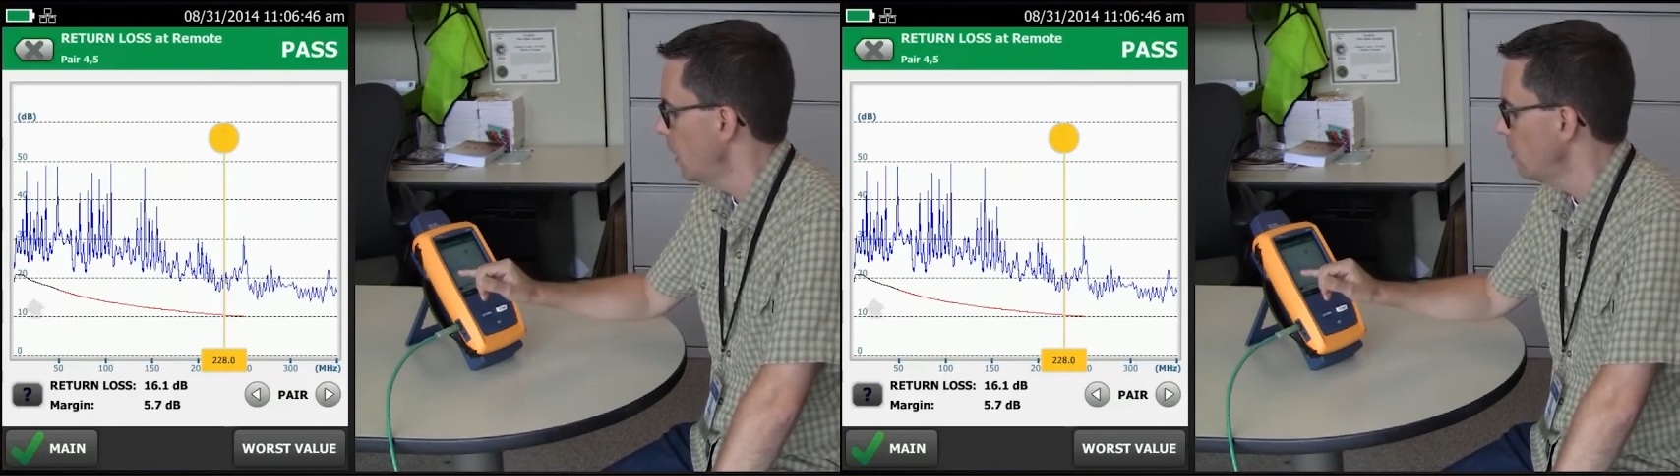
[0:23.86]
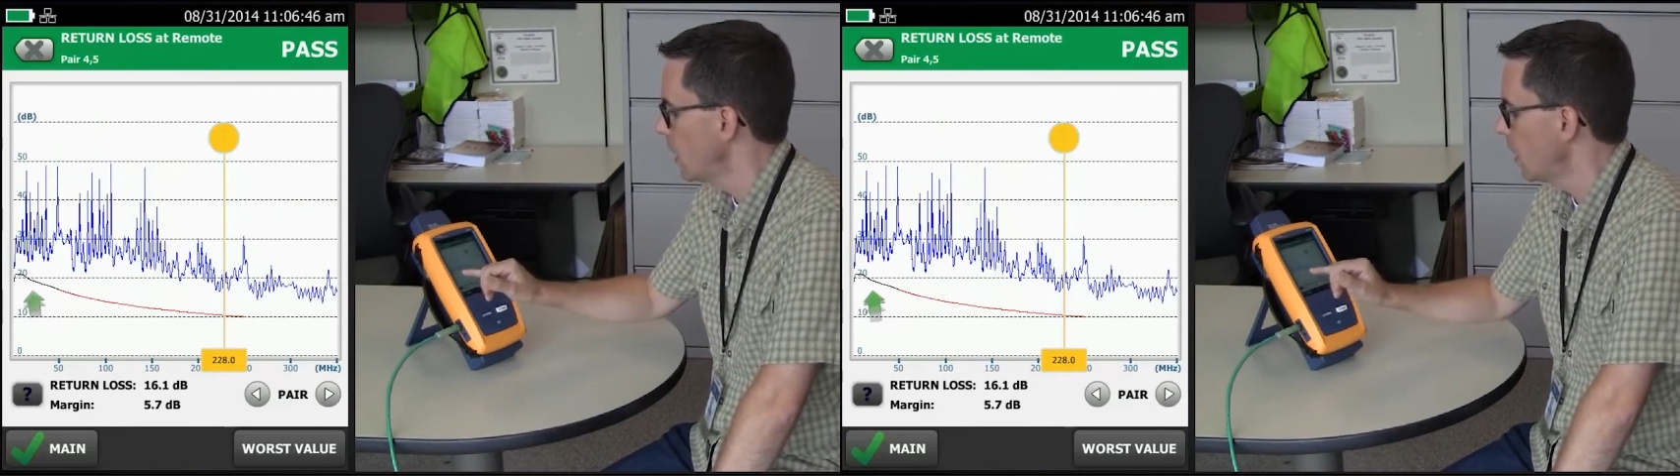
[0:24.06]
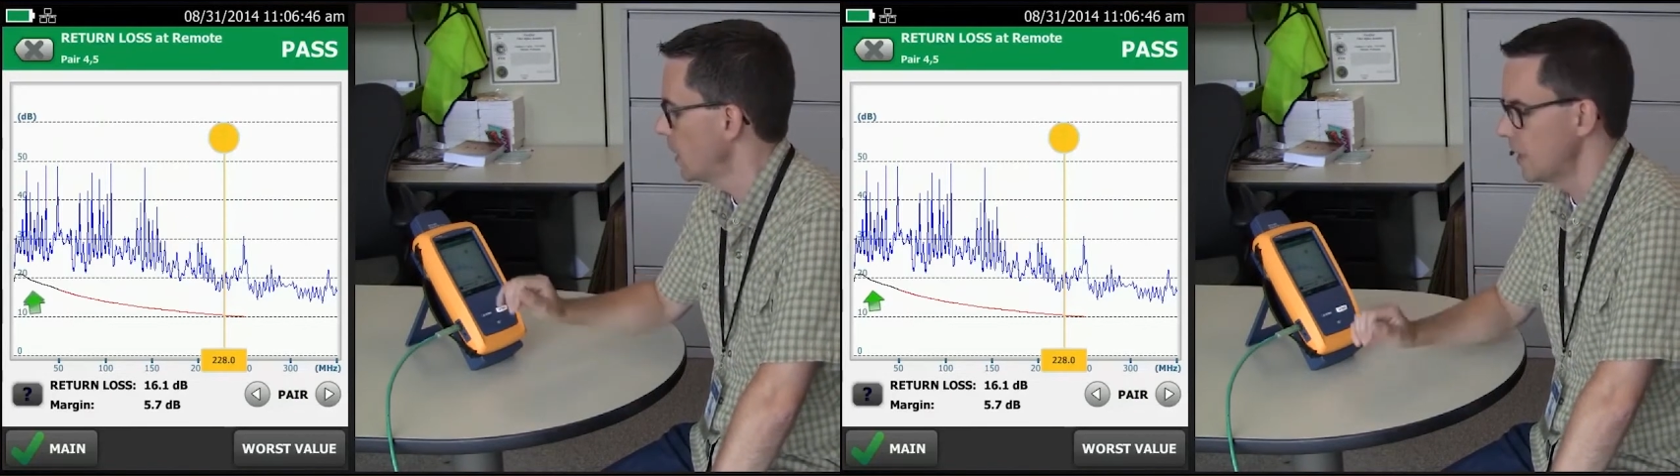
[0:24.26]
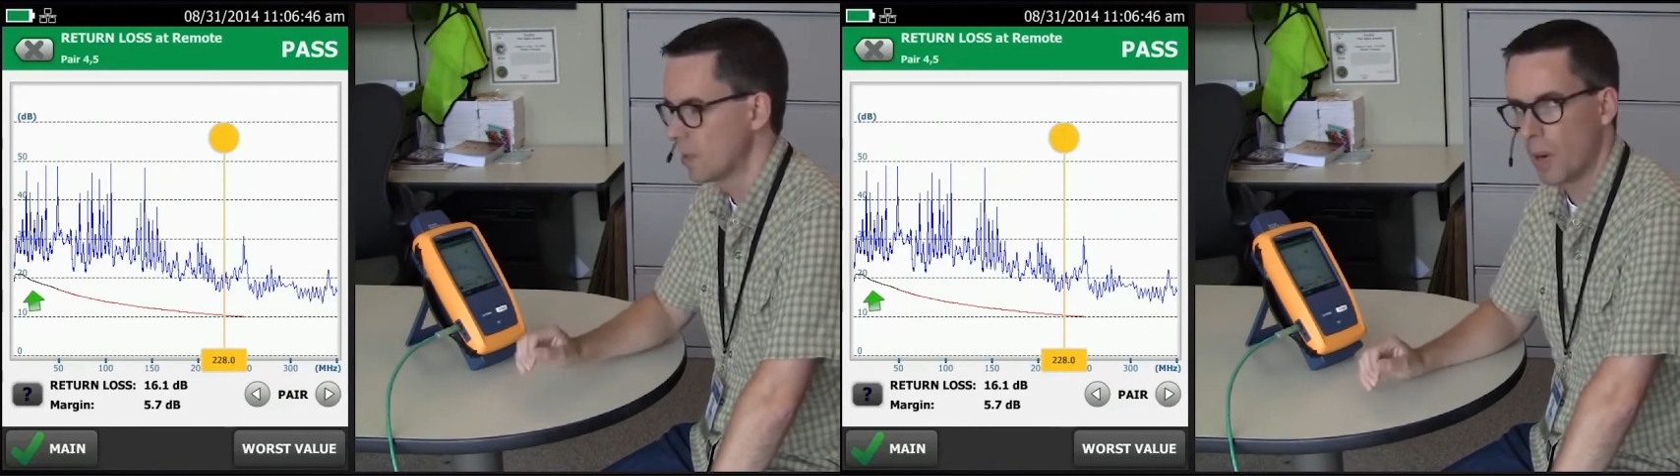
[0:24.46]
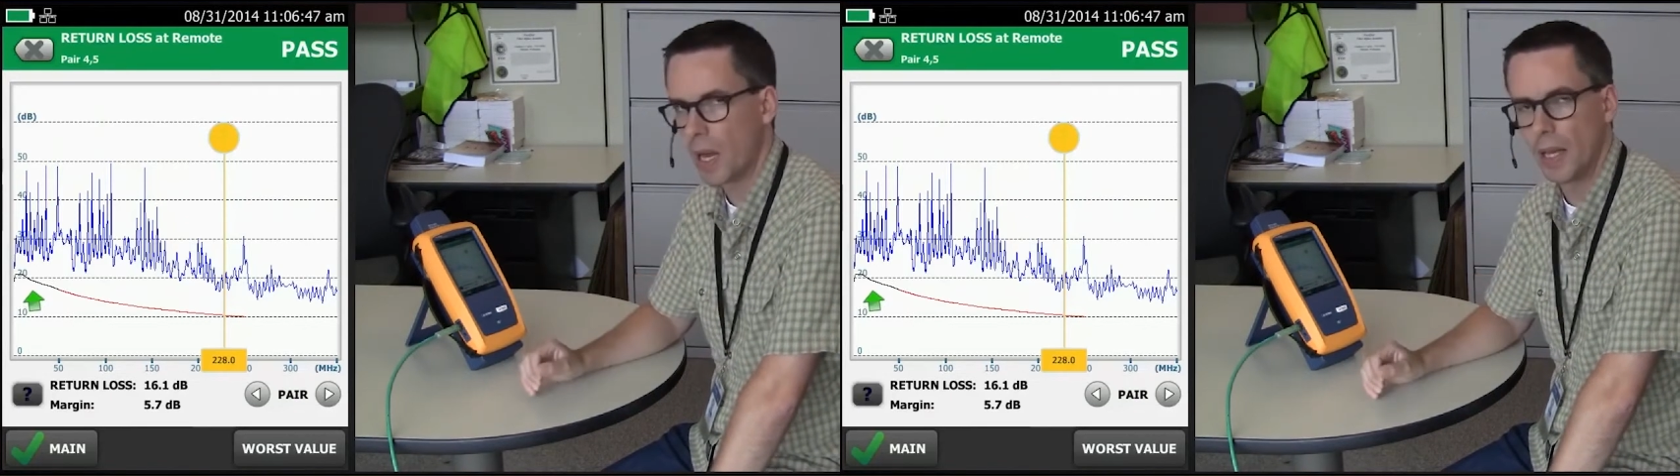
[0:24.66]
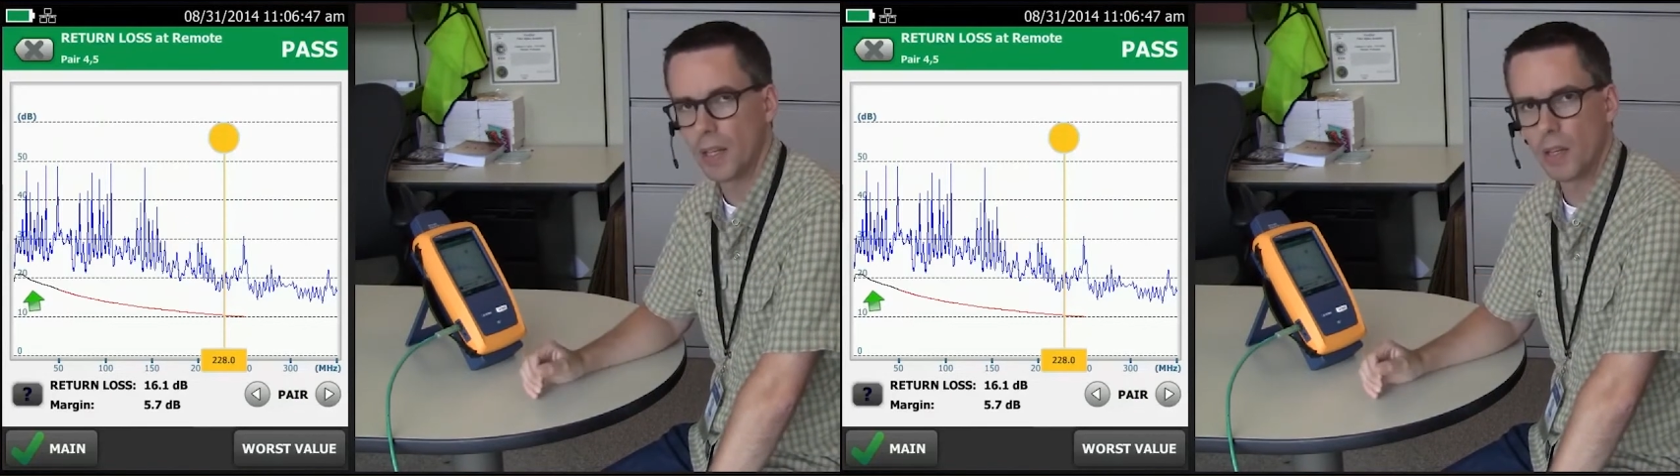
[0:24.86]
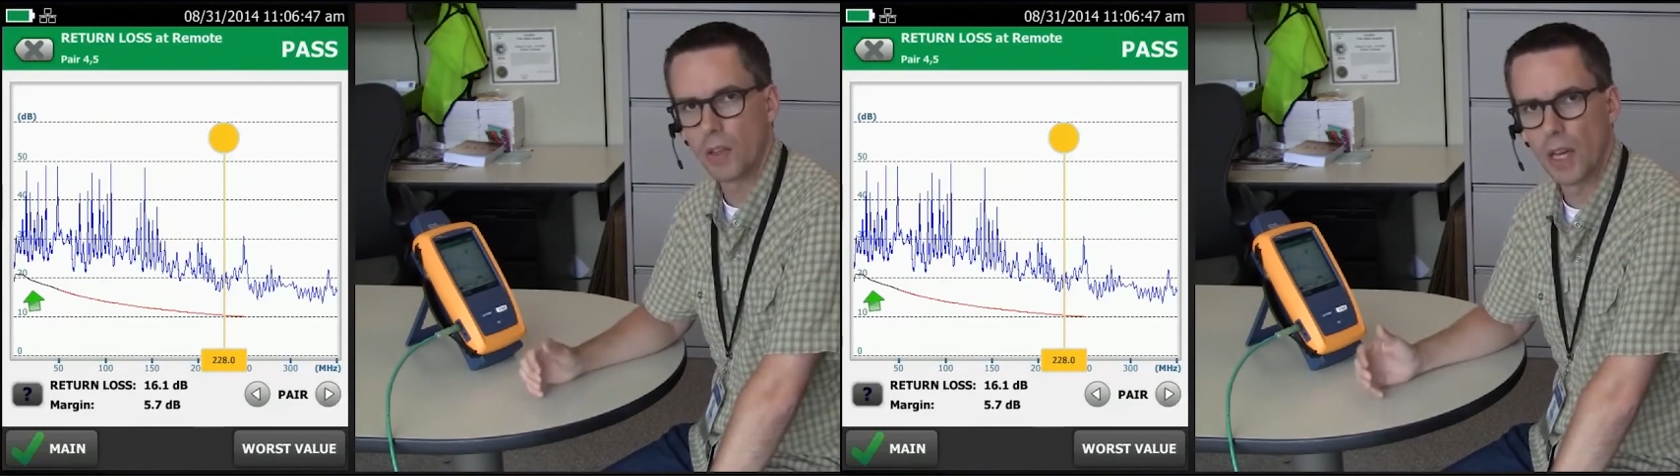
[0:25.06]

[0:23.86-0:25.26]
the limit line is black,